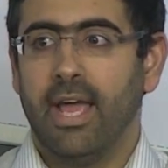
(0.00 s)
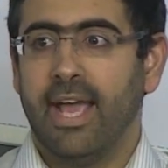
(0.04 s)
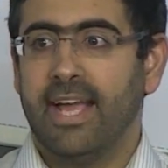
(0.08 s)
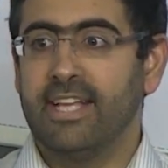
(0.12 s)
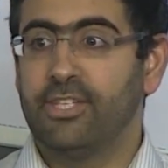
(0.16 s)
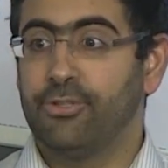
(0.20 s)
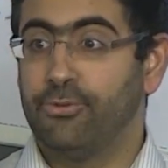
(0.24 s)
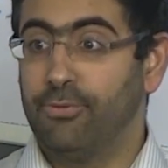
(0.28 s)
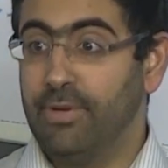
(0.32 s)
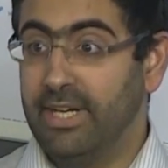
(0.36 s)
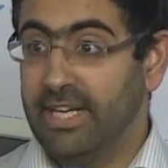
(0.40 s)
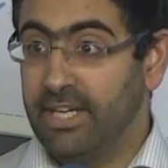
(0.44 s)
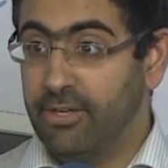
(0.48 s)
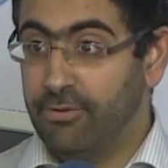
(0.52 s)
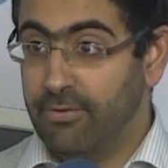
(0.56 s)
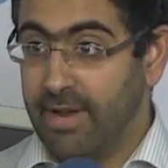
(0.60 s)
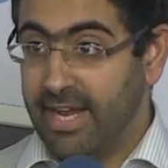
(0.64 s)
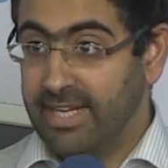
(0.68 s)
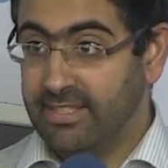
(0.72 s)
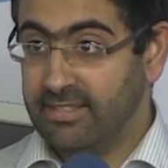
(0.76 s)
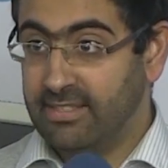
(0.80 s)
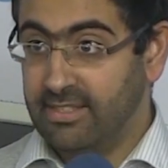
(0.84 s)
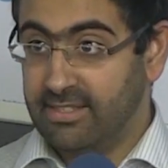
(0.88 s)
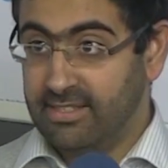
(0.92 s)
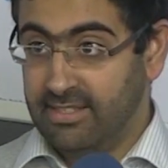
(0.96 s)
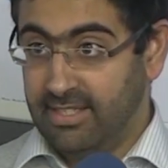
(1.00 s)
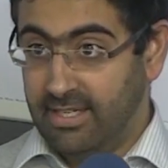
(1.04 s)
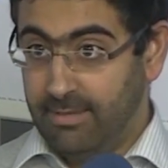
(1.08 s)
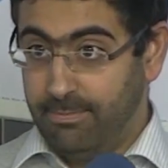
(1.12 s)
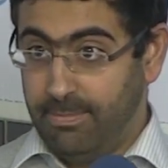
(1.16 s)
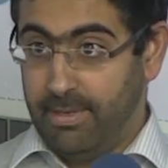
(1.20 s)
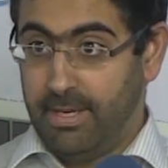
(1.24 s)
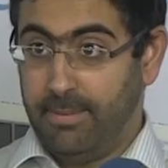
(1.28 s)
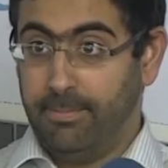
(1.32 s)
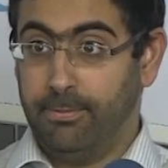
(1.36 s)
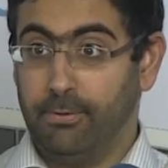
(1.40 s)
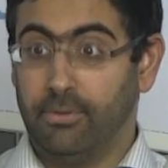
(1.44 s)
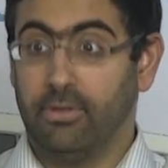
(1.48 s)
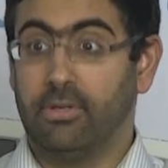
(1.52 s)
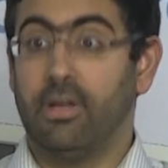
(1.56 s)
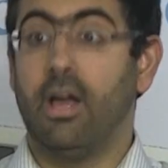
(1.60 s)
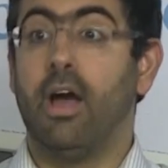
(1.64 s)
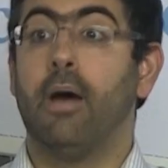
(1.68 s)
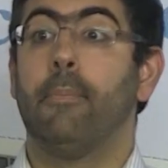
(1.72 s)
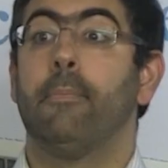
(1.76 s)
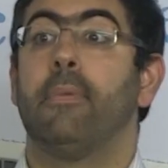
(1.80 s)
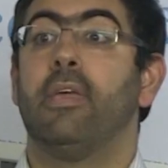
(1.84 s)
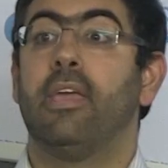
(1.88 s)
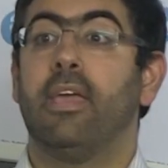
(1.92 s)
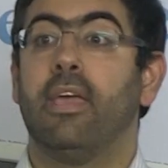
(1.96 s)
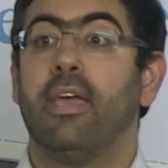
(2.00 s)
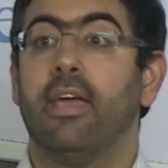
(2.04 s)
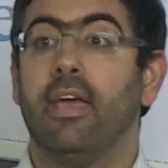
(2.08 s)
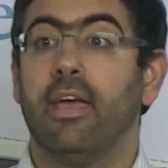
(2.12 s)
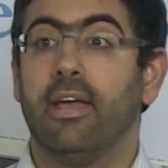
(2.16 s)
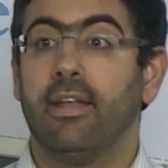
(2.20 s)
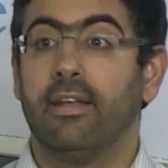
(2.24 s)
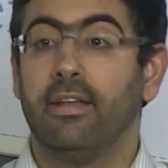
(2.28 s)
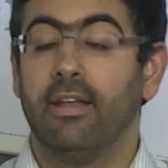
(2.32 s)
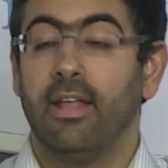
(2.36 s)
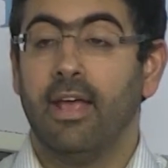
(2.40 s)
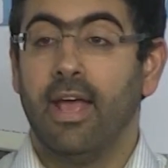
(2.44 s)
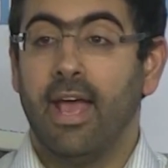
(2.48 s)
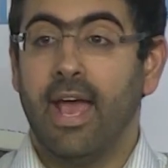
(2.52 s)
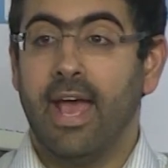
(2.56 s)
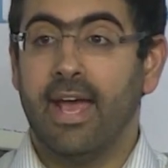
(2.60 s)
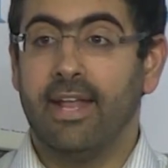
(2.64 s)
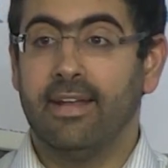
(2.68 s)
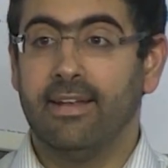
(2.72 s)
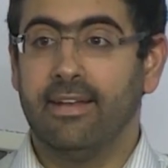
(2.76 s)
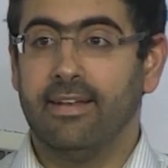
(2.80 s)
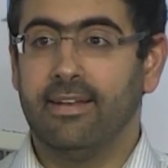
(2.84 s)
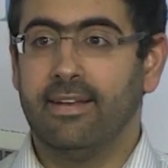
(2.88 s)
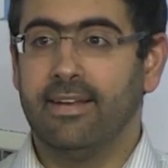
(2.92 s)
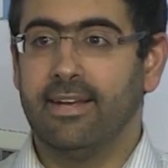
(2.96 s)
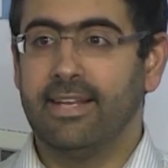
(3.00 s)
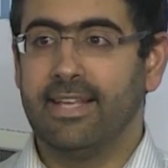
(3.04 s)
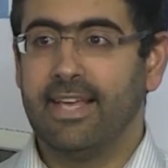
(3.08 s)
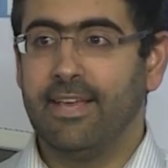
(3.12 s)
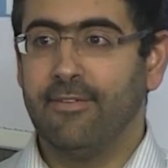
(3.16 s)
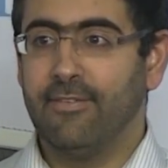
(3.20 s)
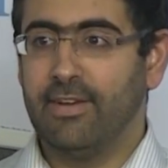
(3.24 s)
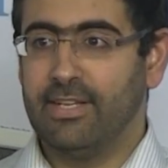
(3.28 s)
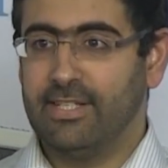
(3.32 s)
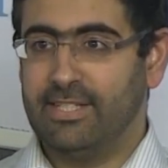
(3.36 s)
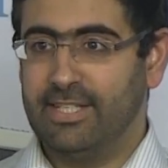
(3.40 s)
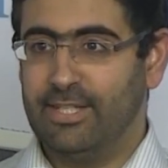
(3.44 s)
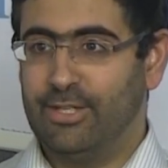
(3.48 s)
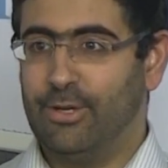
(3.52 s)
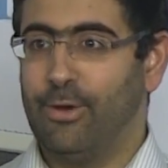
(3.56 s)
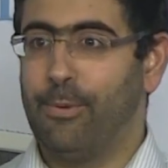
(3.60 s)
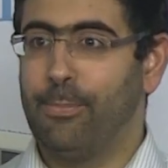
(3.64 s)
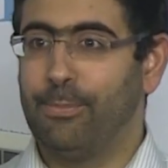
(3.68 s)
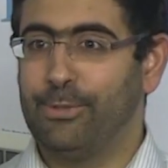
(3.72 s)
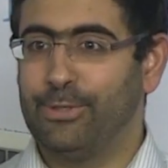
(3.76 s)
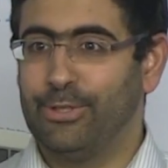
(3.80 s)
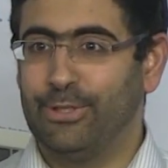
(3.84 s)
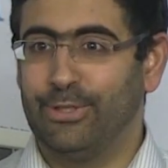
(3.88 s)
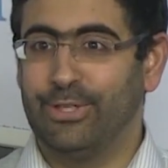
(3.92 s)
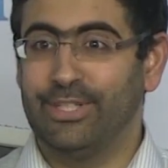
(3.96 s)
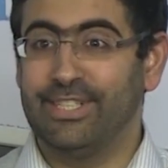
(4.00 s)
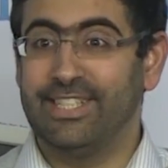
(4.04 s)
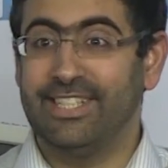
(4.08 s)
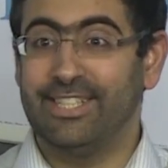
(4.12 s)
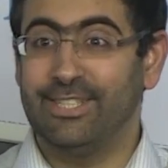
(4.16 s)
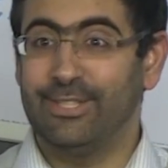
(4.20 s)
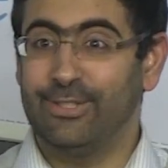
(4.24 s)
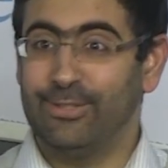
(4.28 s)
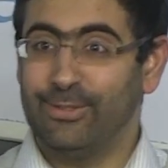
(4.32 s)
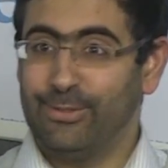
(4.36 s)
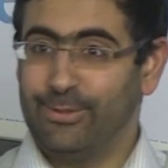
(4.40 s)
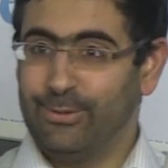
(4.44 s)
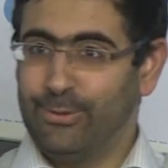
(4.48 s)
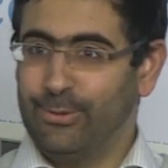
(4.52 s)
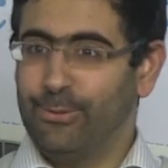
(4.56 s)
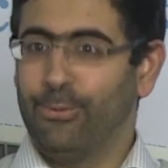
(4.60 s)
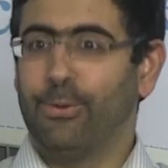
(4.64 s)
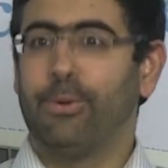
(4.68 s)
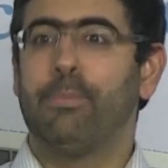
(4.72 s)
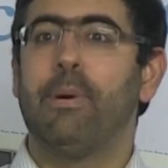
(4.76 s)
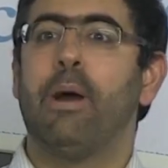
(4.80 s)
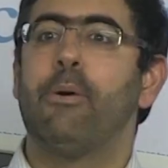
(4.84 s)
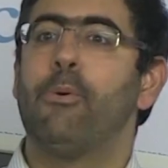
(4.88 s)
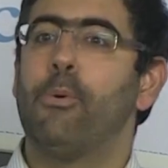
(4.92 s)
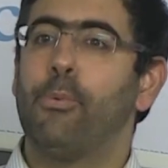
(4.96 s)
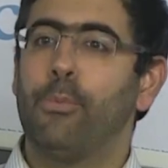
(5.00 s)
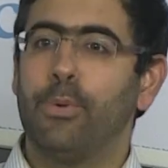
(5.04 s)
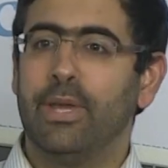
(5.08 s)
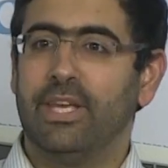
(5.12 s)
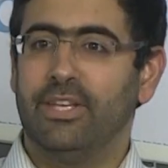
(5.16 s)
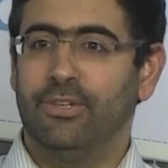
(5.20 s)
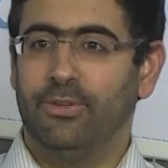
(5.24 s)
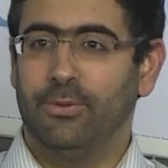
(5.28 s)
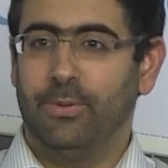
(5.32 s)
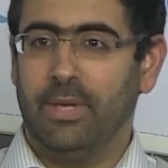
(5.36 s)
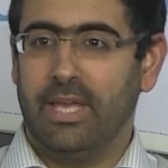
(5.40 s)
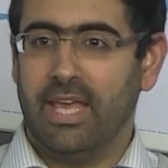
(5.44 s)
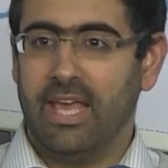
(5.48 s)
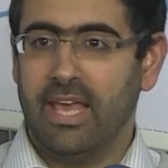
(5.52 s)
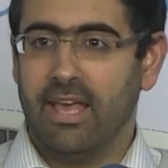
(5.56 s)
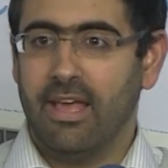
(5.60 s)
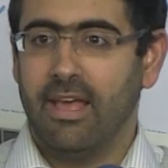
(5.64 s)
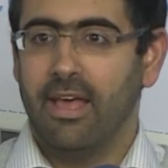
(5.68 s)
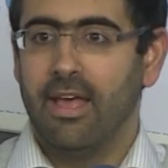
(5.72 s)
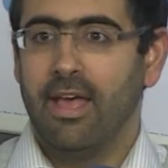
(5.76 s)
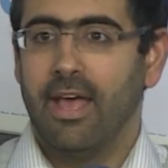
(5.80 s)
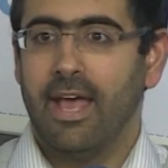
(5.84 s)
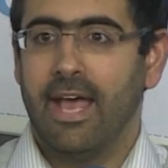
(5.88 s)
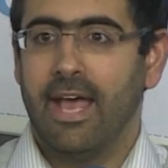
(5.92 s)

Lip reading: It's really great to see people come here and give us this, the opportunity to talk about what we do here